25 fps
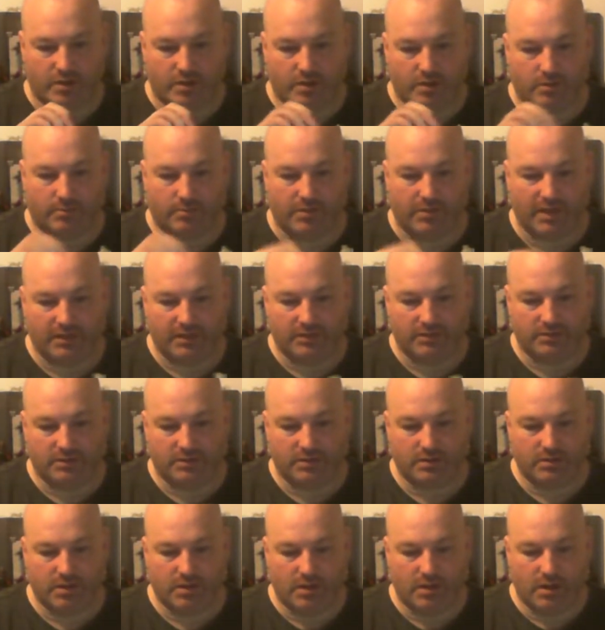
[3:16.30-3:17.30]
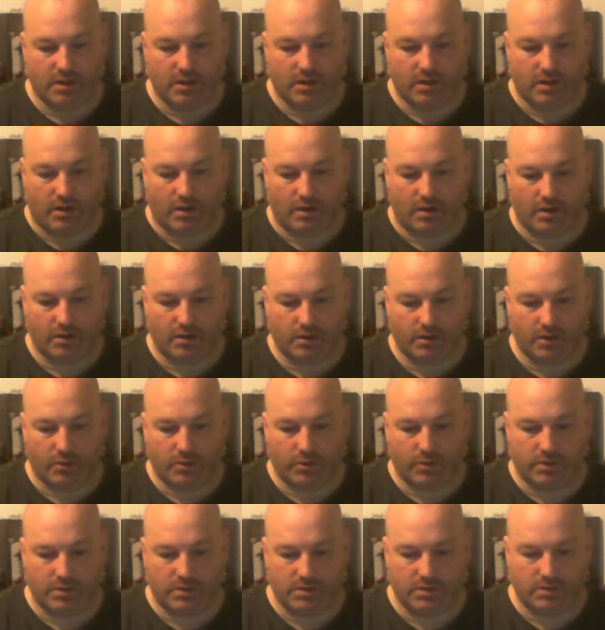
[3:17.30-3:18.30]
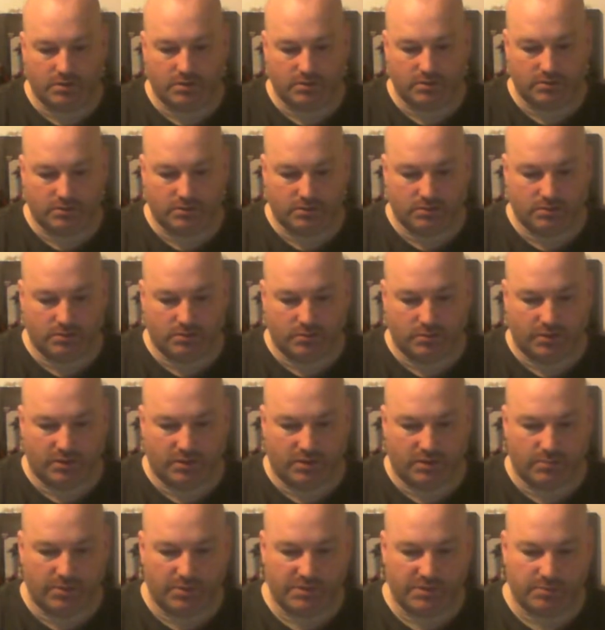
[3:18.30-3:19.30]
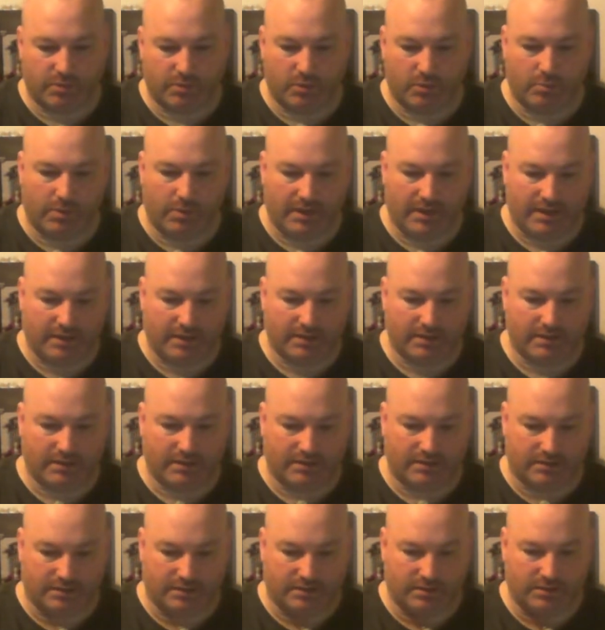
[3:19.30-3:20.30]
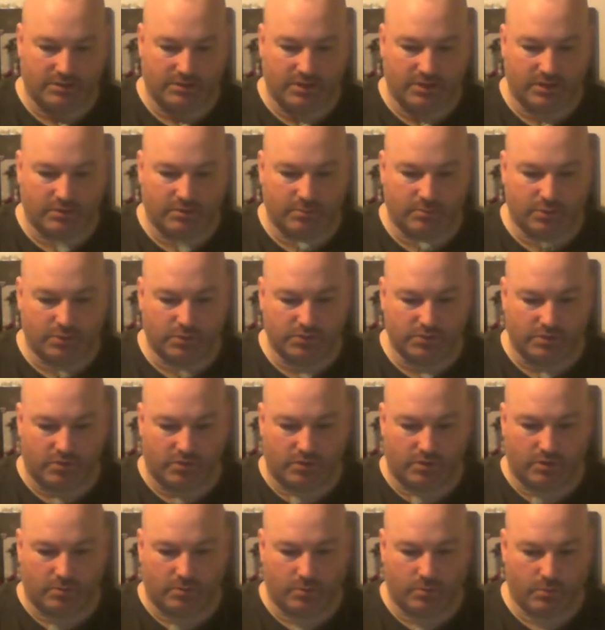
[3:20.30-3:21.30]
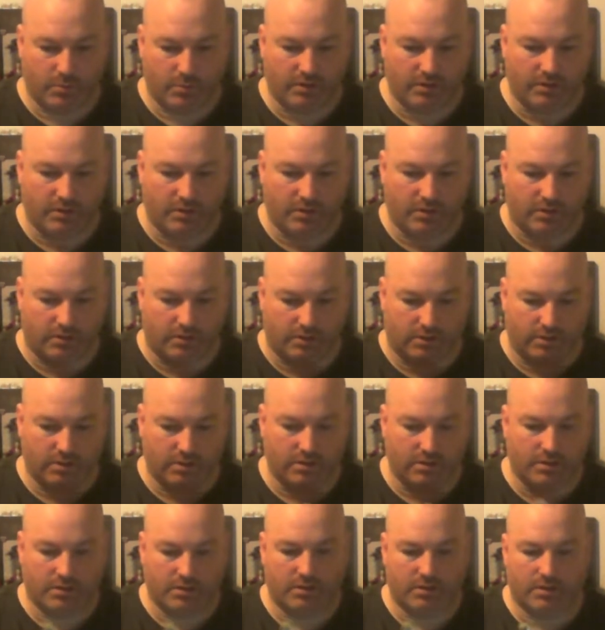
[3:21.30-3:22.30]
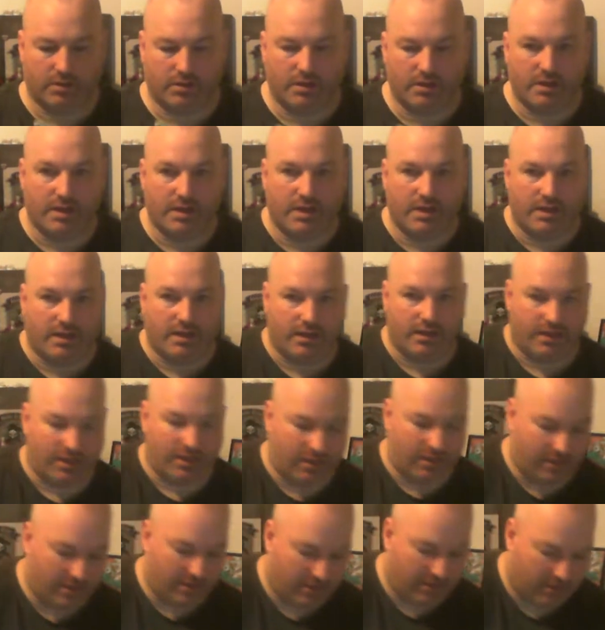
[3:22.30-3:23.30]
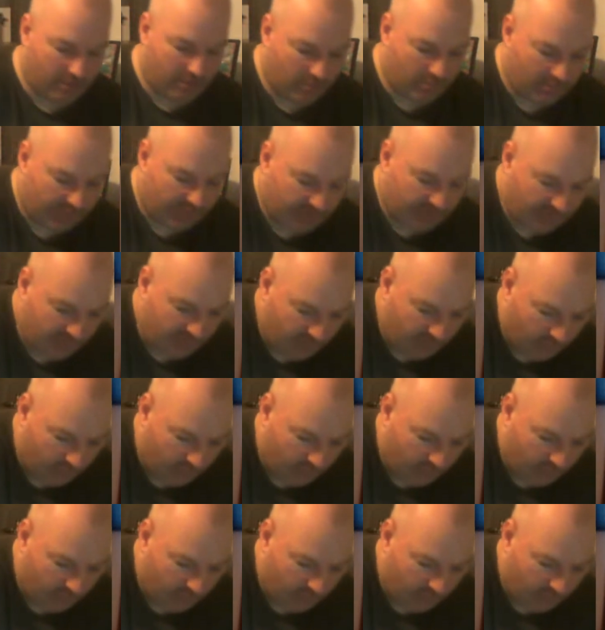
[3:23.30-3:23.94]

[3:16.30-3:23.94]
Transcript: Knight Harley Quinn with the baseball bat, and you can pose her arm with the gun in a number of different